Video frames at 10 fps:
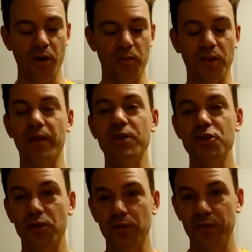
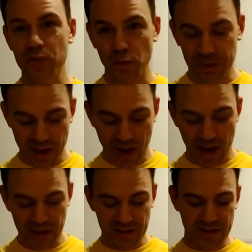provincial fuel
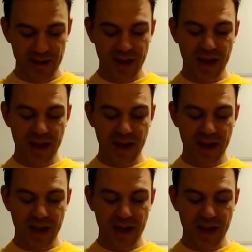tax,